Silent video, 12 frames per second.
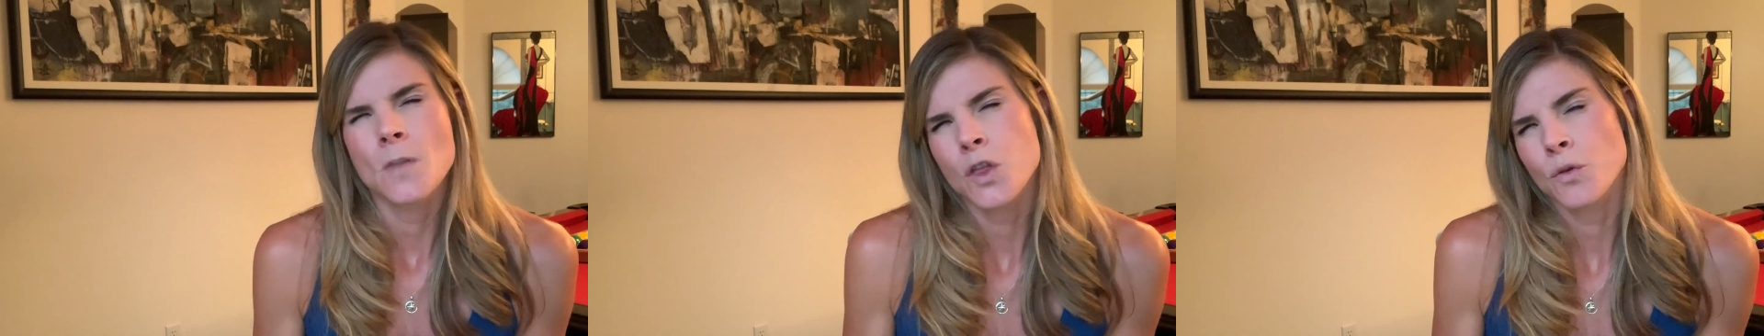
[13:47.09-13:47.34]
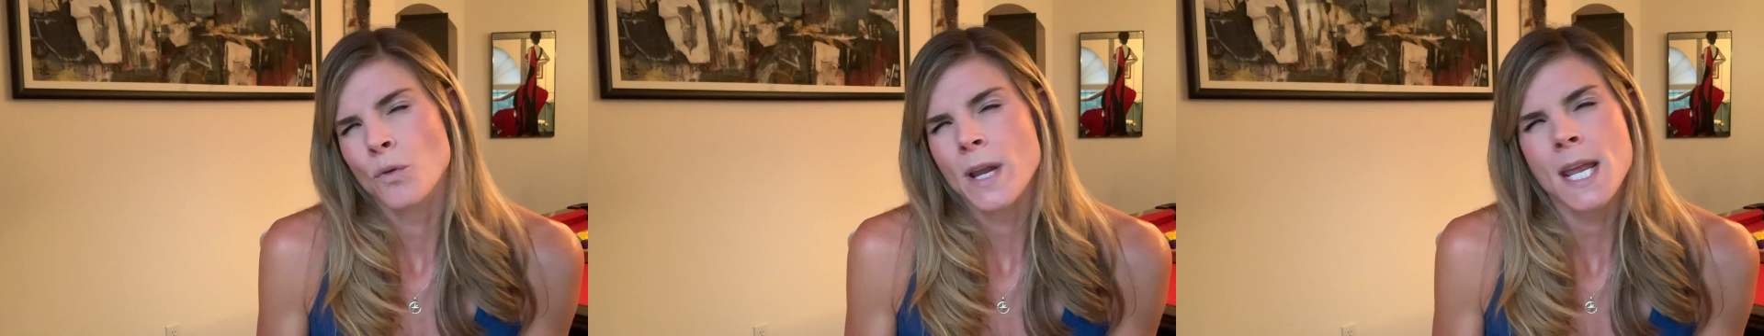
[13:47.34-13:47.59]

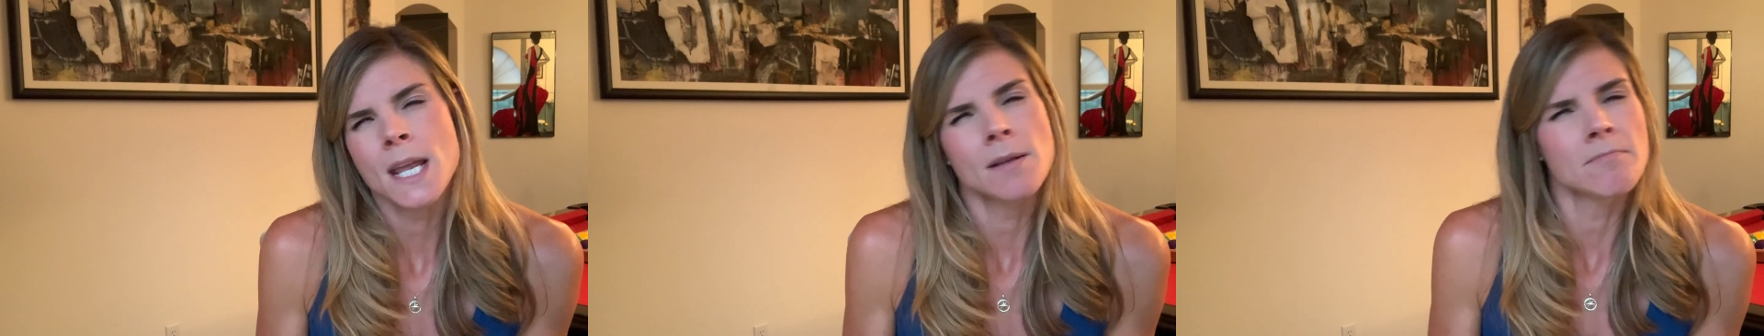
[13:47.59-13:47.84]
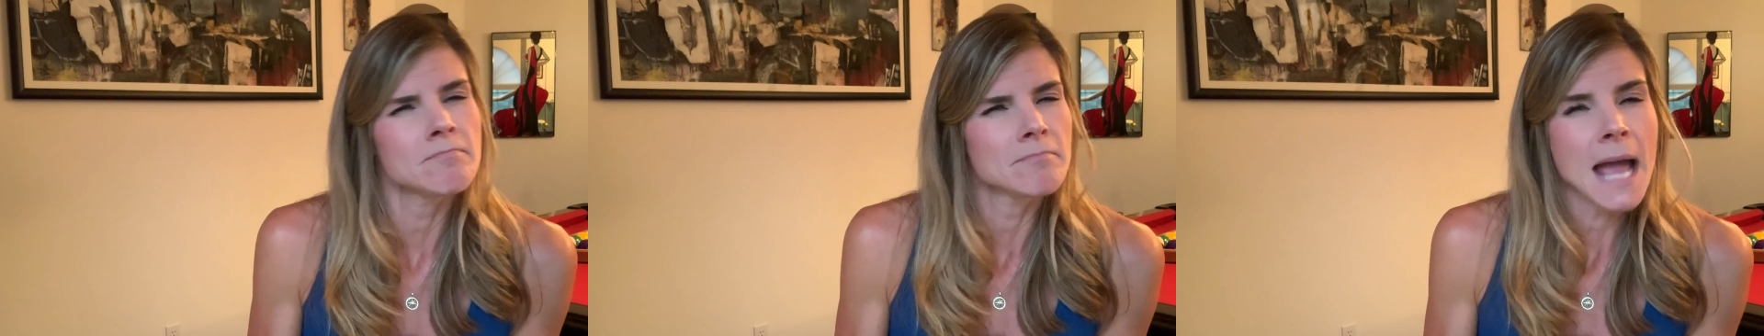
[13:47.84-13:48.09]

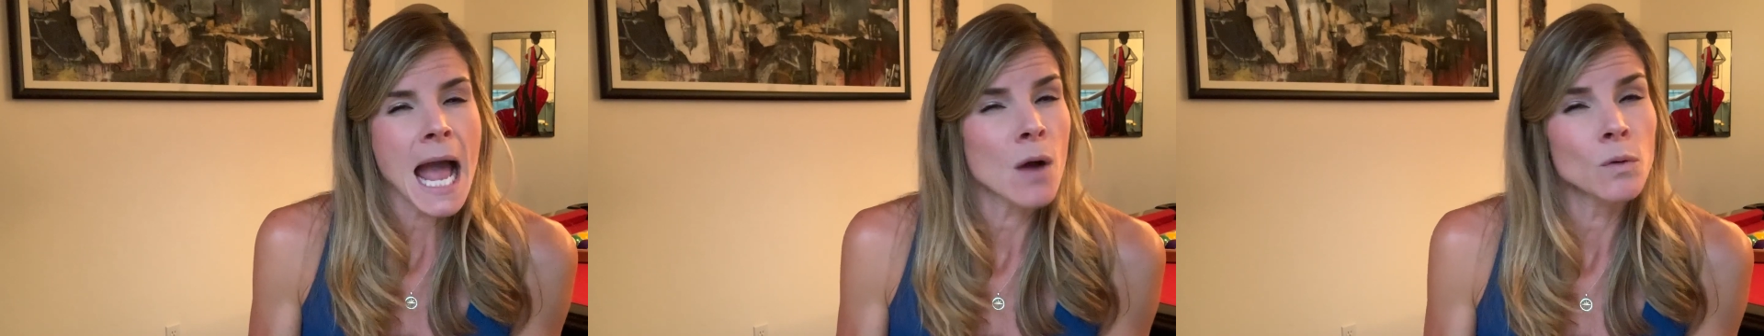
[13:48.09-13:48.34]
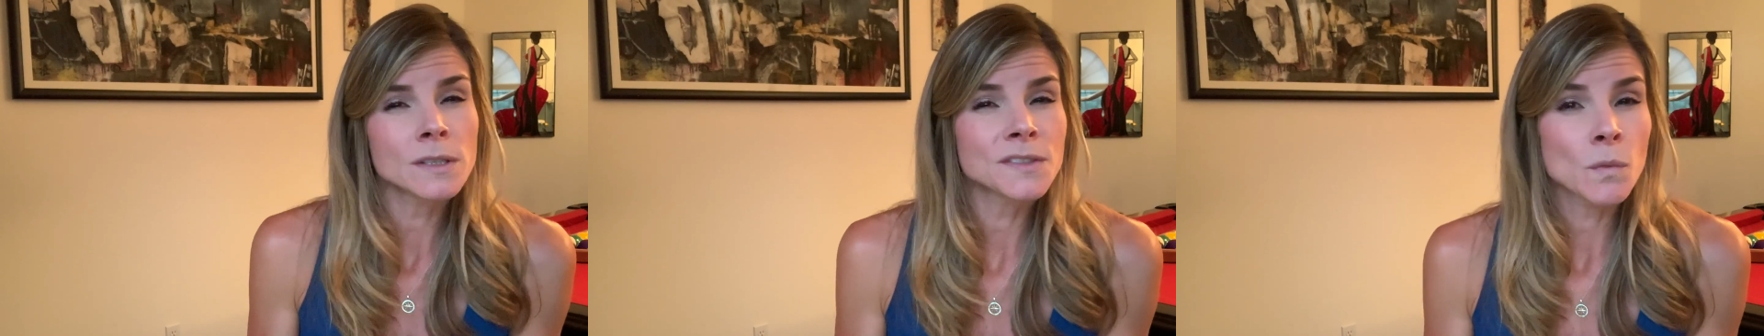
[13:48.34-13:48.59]
3
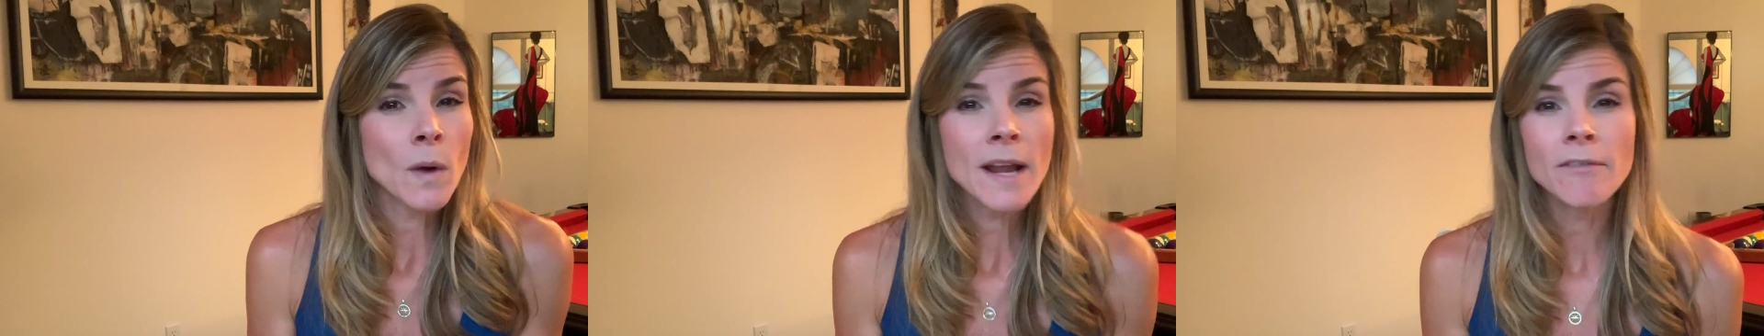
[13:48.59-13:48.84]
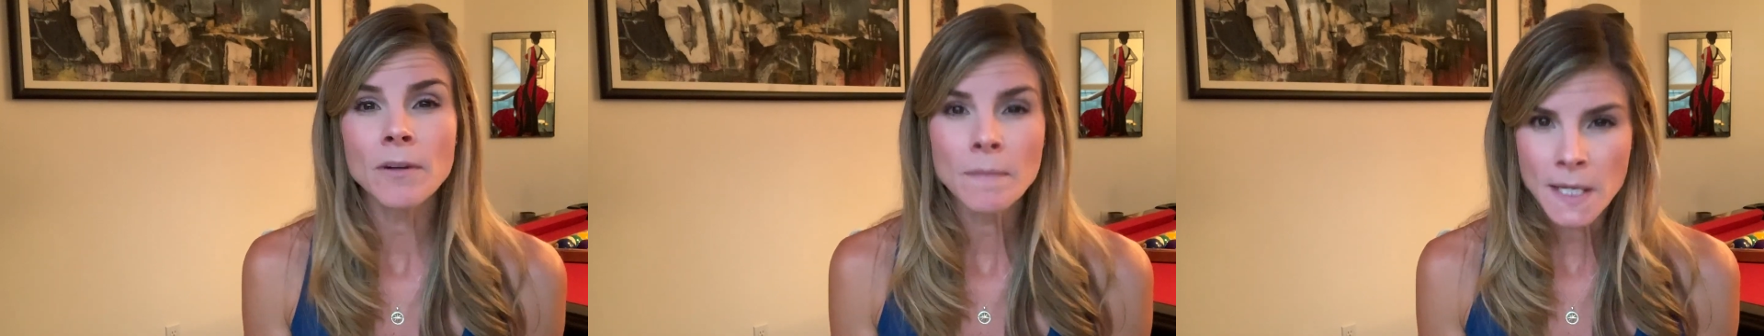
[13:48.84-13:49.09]
hours away
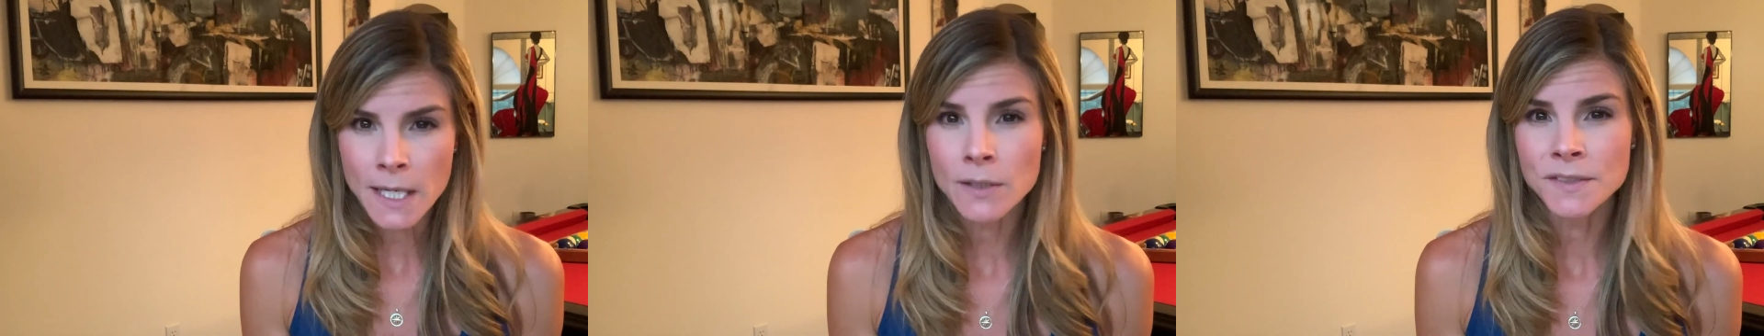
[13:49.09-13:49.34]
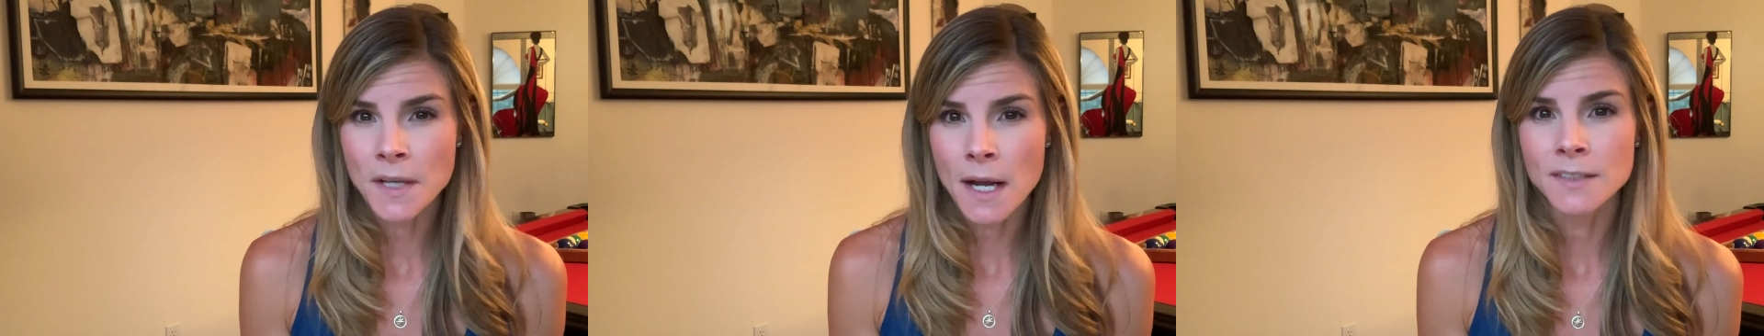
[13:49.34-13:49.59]
from the
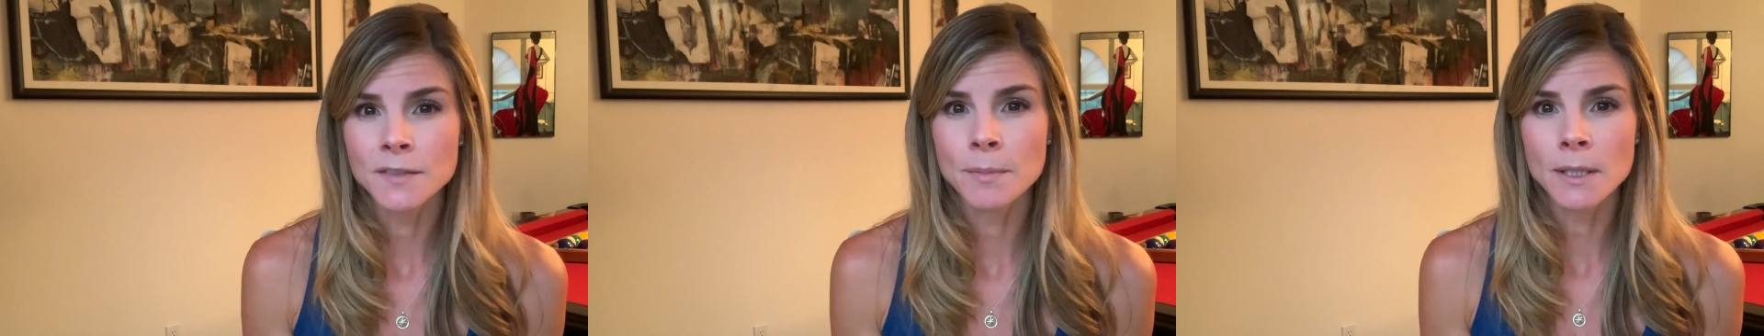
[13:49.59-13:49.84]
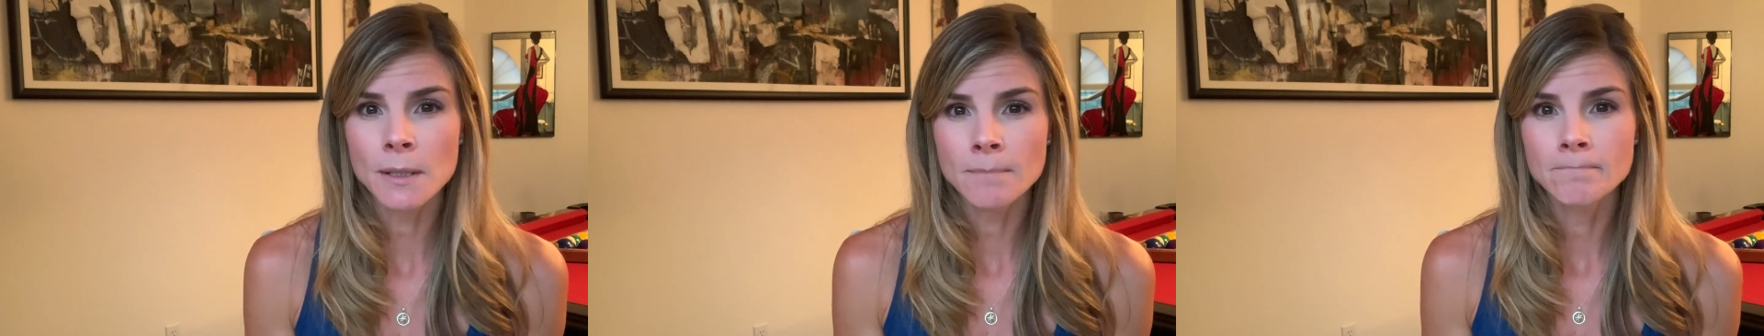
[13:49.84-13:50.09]
nearest
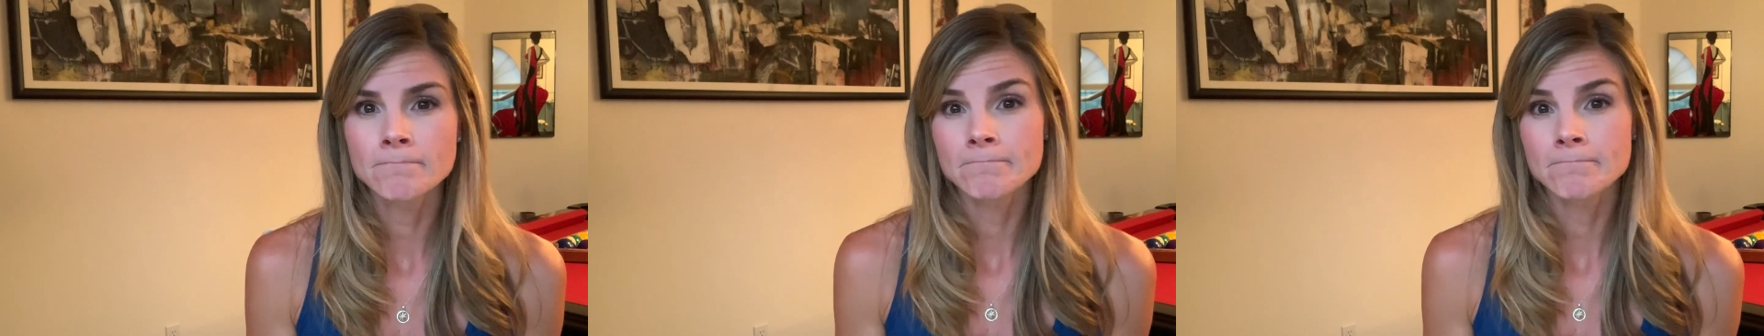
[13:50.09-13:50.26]
hospital.